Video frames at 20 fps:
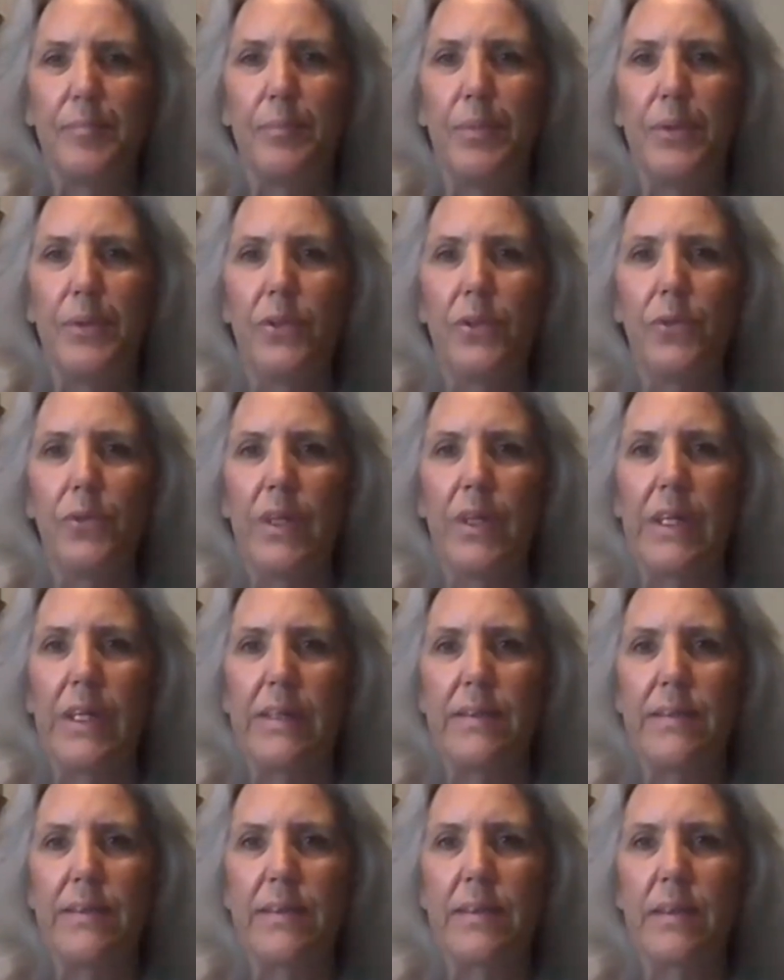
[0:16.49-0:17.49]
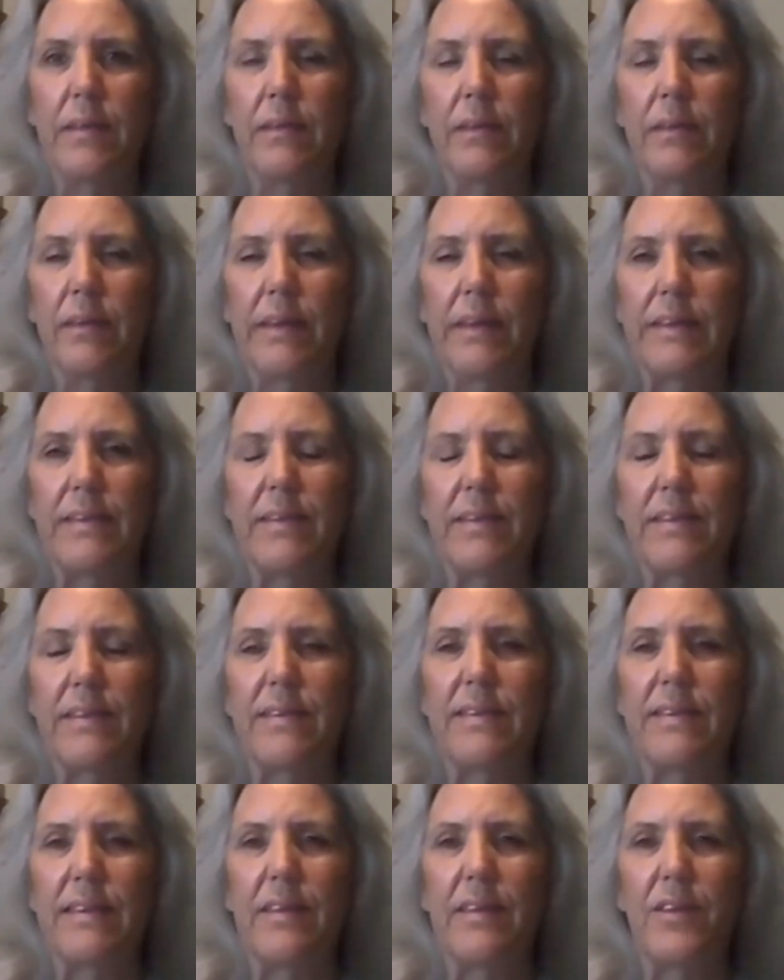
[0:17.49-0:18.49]
Beauties, nice to
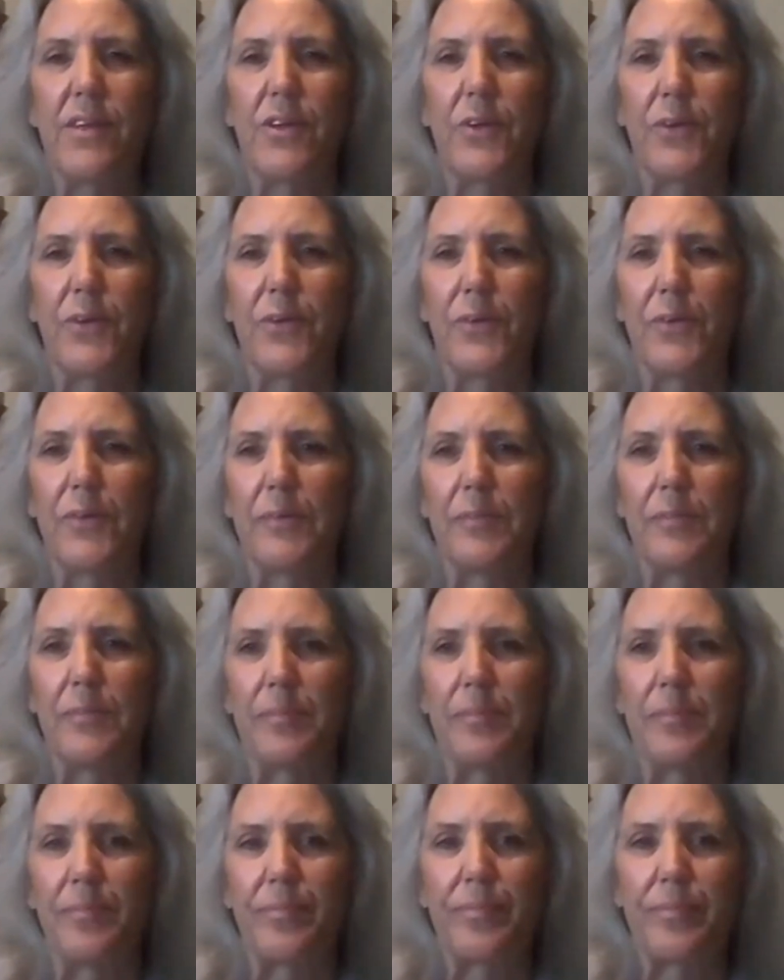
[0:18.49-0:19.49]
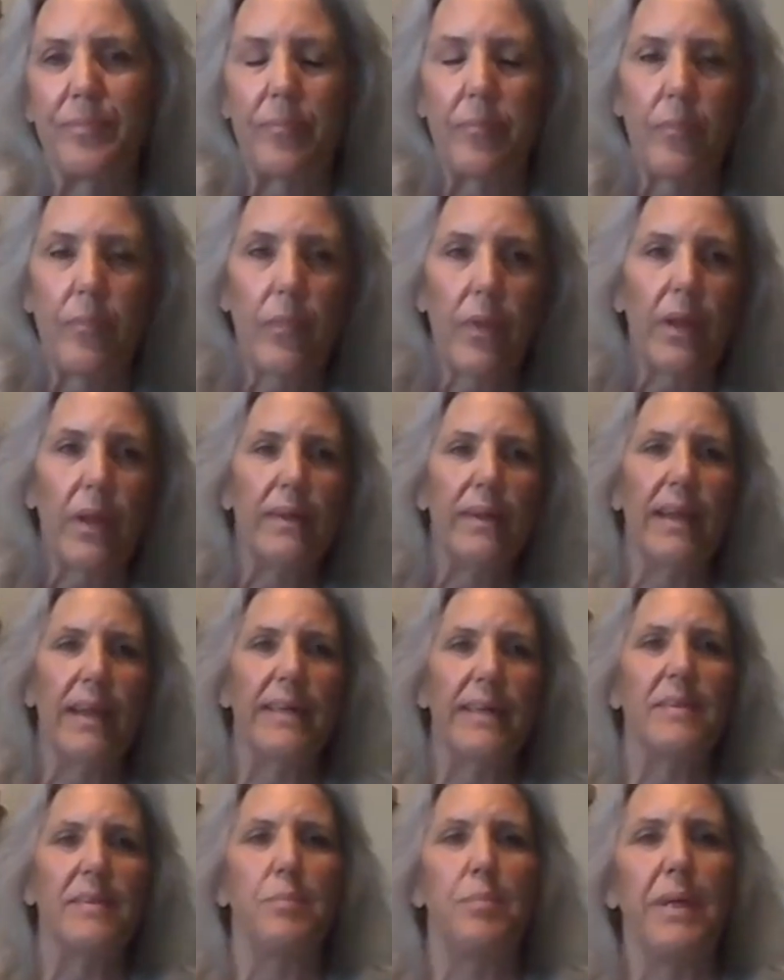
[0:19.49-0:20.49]
see you.
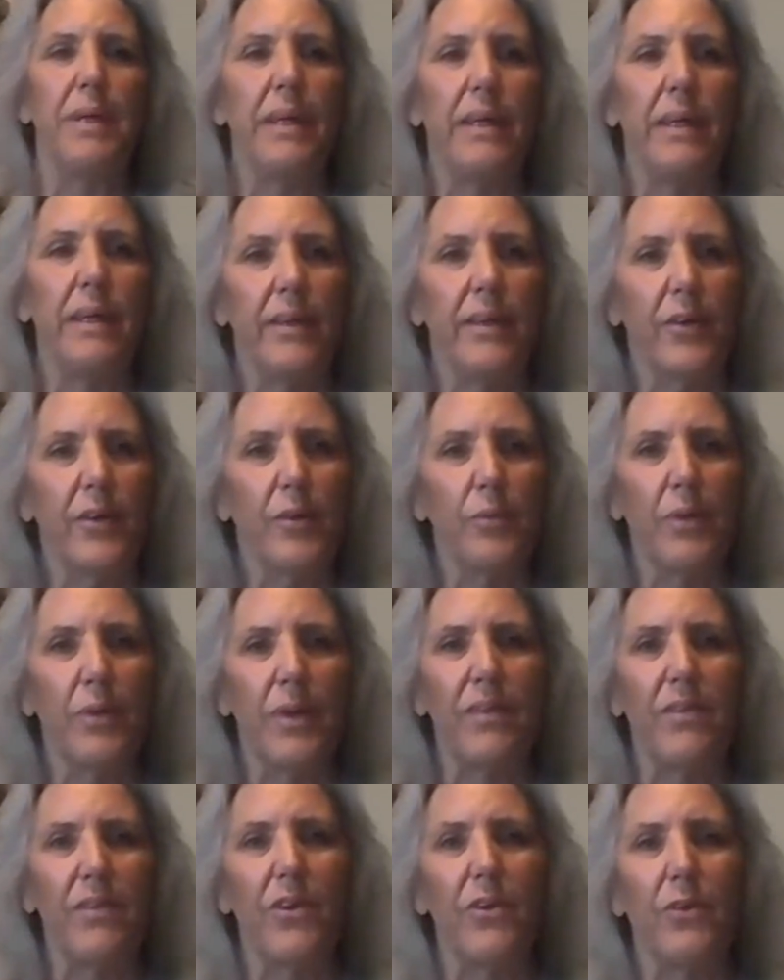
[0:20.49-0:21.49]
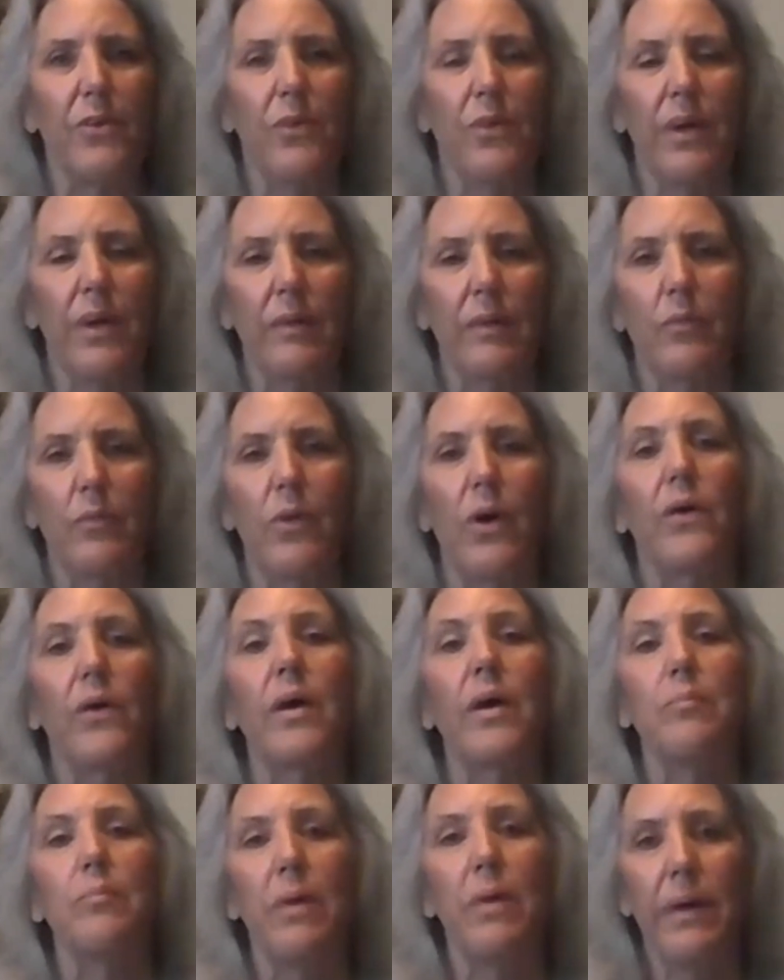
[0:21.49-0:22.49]
Glad to be here with you and
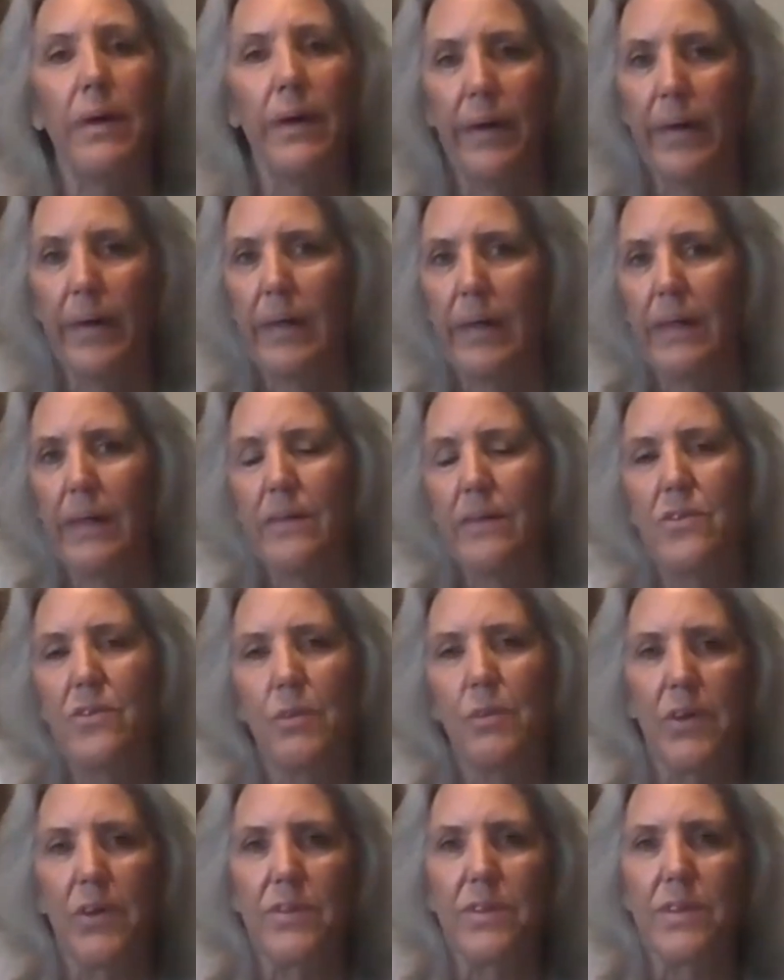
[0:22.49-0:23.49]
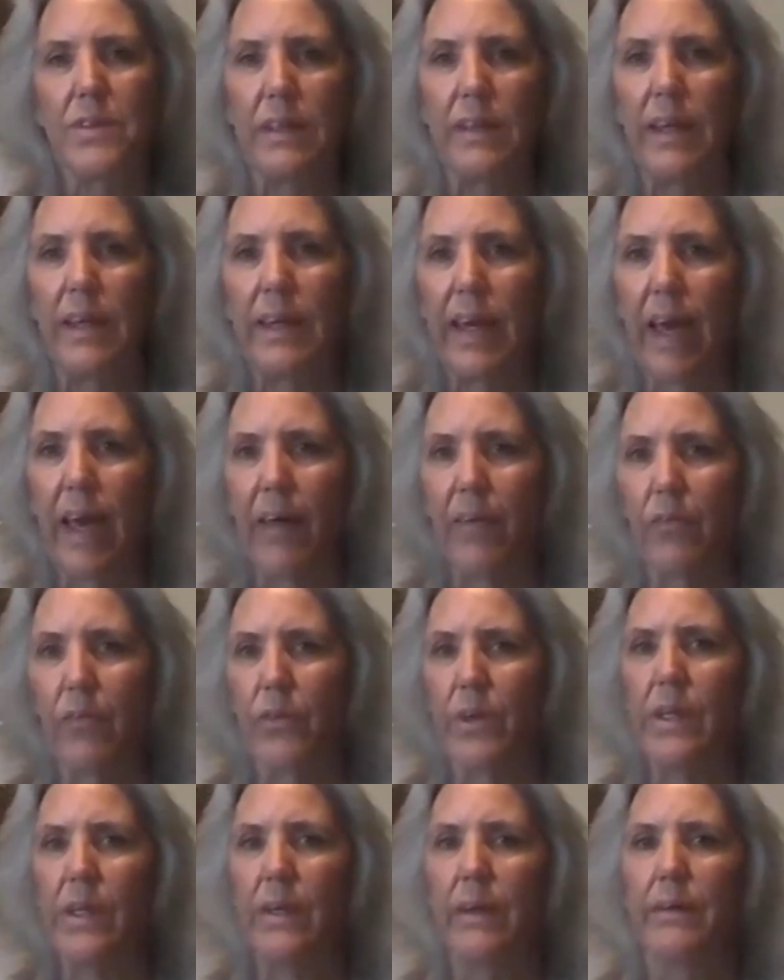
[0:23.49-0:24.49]
welcome to our Sunday
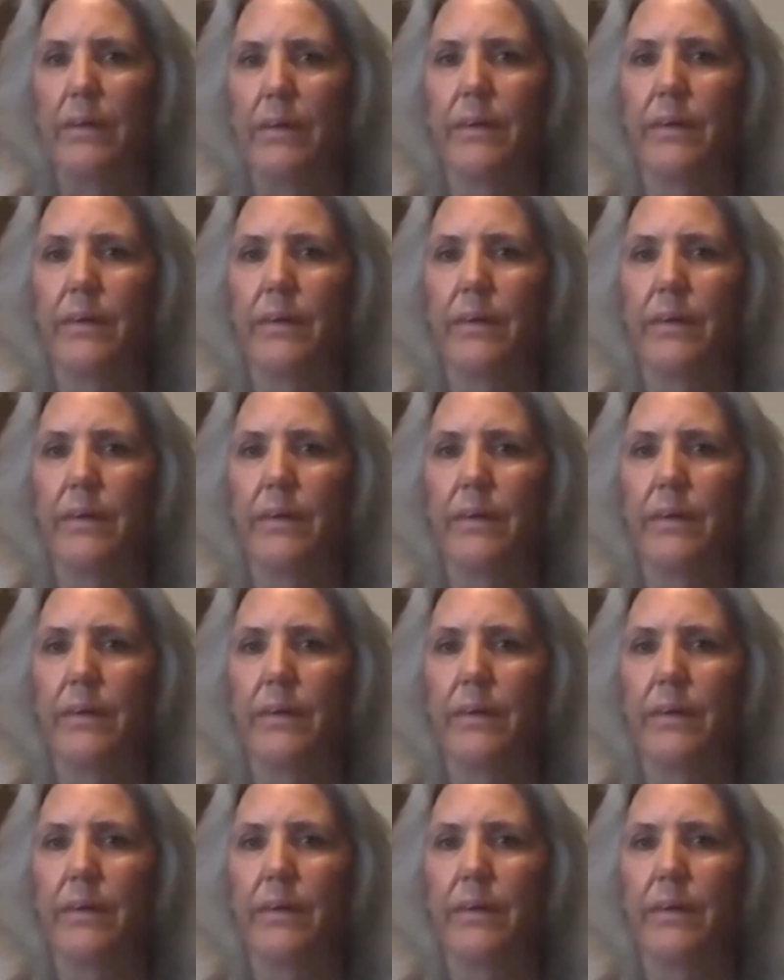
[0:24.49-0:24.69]
gathering.